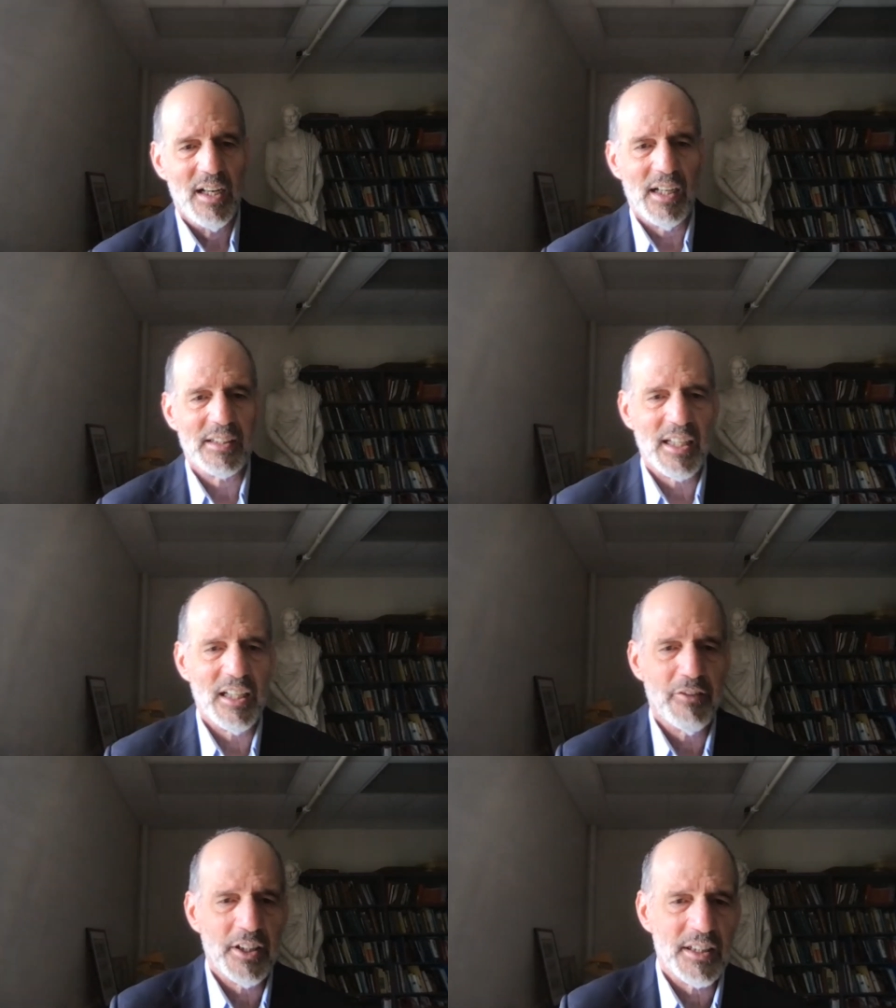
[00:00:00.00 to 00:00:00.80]

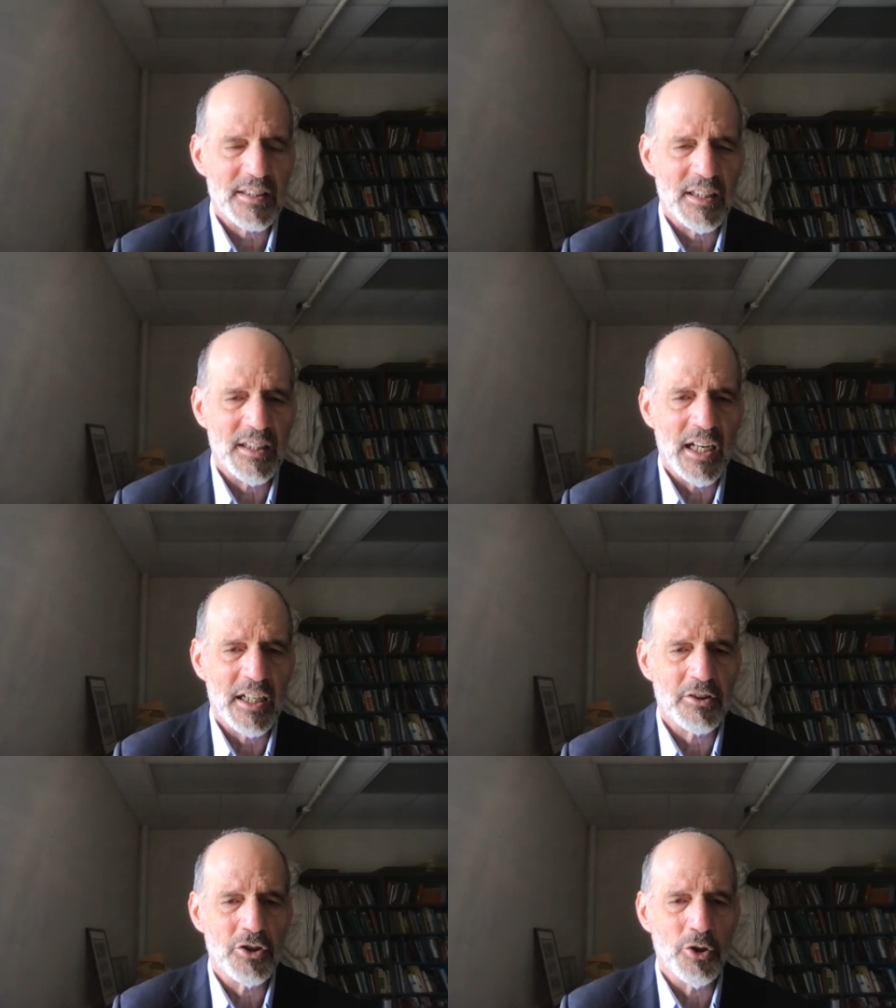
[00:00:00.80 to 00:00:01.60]
Octavian is a
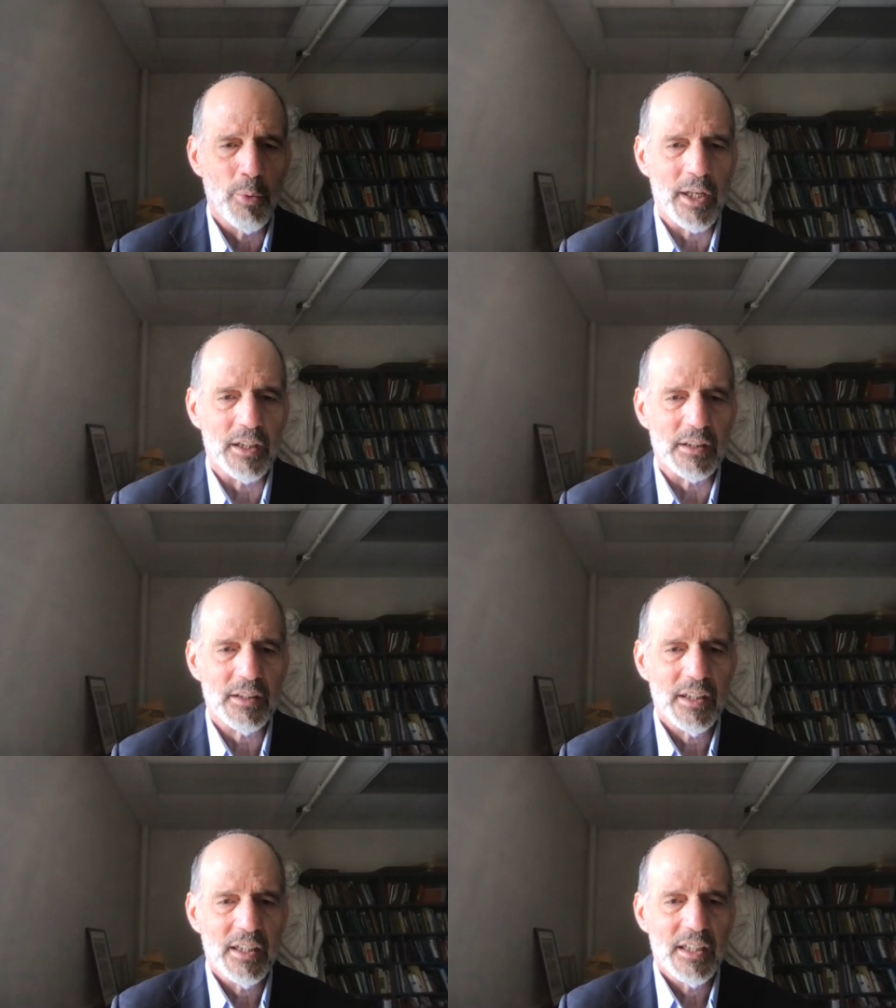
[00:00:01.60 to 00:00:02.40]

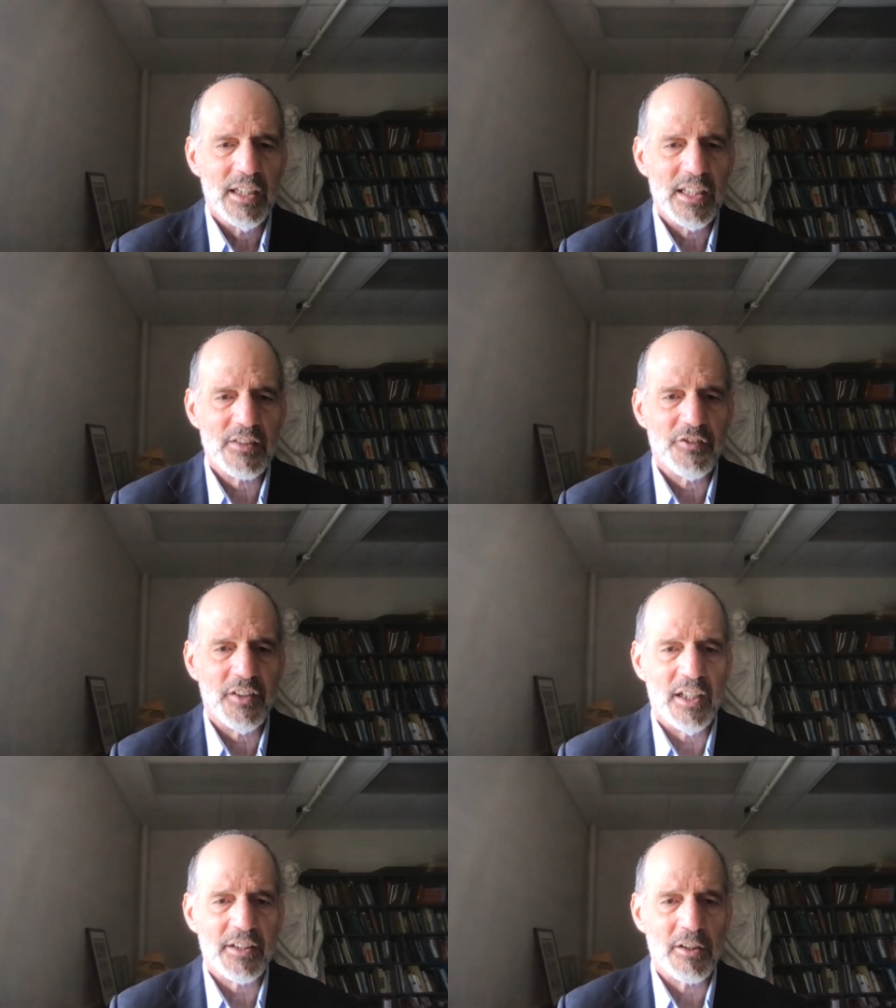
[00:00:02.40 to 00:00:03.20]
ne'er-do-well. His
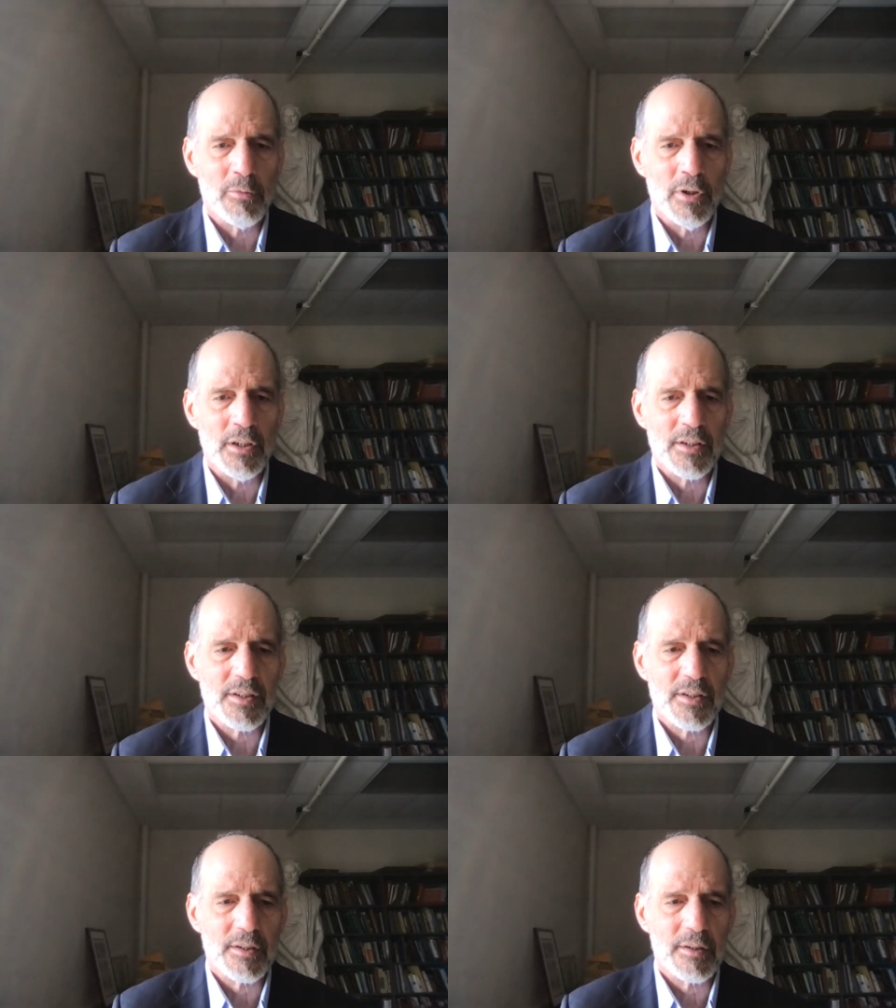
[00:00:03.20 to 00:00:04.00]
father
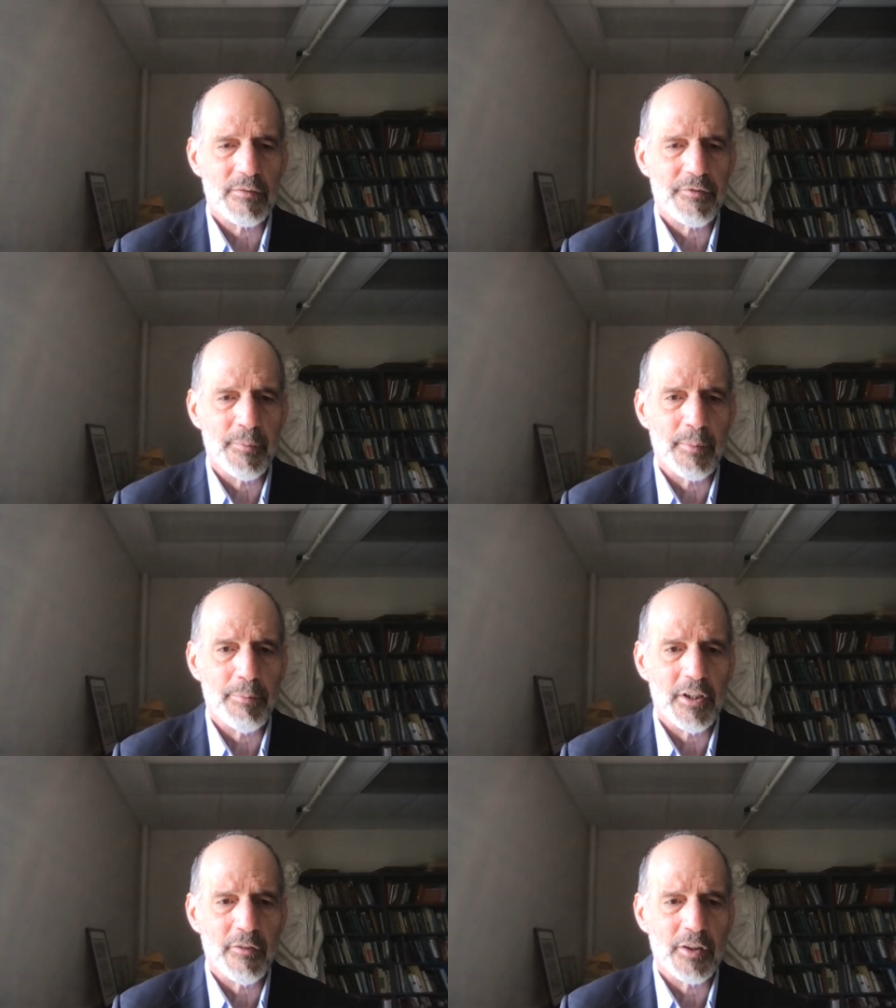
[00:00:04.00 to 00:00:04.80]
was, from the
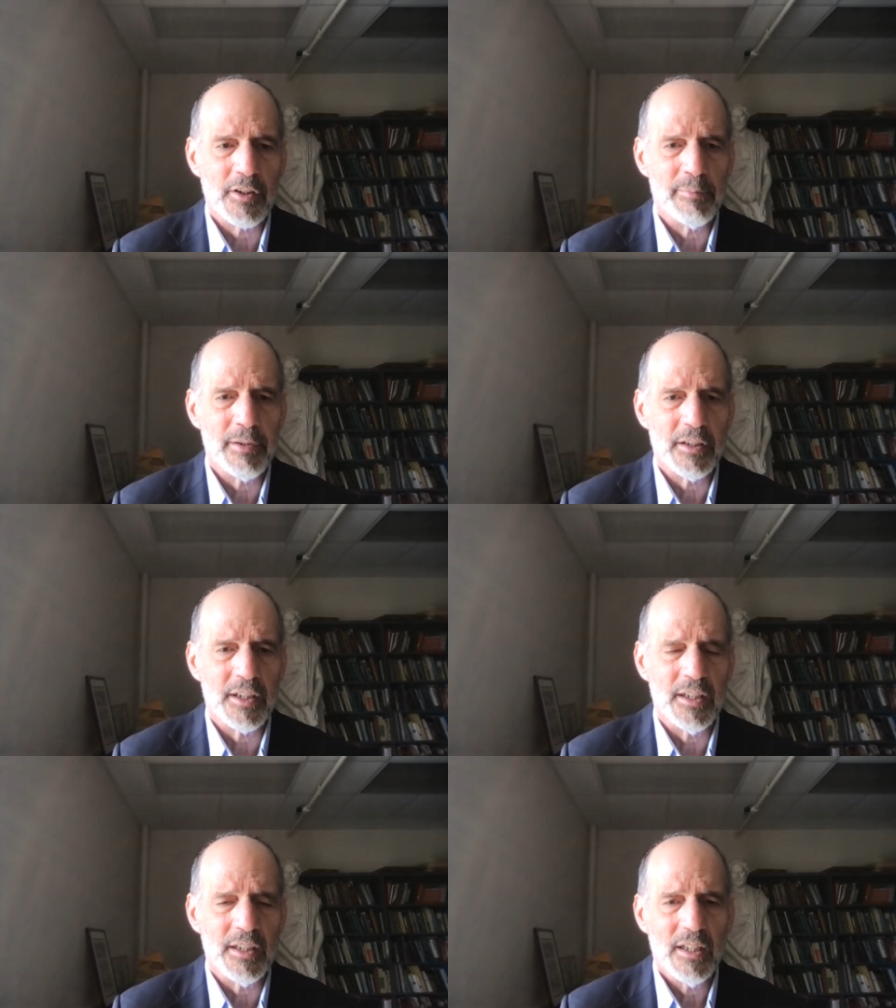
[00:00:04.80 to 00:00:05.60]
point of view of the
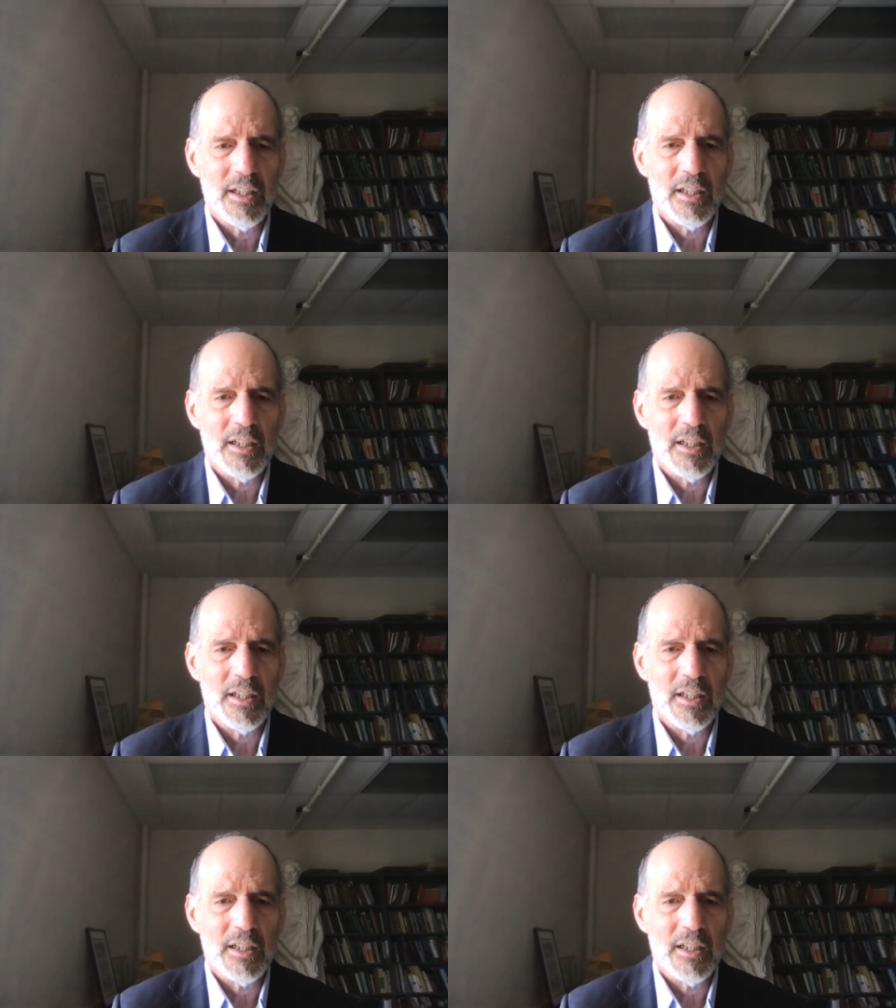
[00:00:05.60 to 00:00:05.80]
nobility,